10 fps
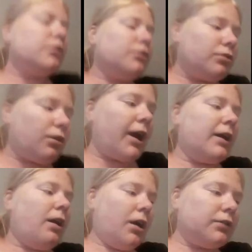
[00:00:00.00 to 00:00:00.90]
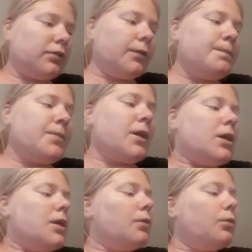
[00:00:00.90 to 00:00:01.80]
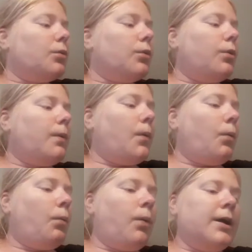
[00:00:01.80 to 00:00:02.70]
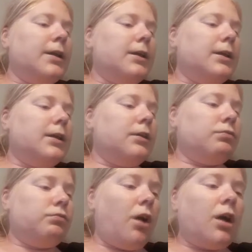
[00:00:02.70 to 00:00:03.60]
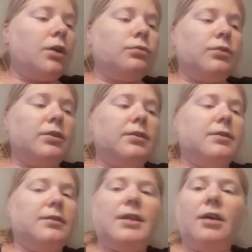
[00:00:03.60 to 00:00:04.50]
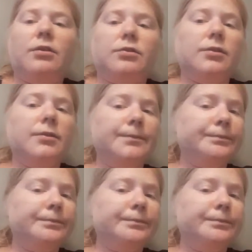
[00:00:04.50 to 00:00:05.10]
to cry also. What is wrong with this house?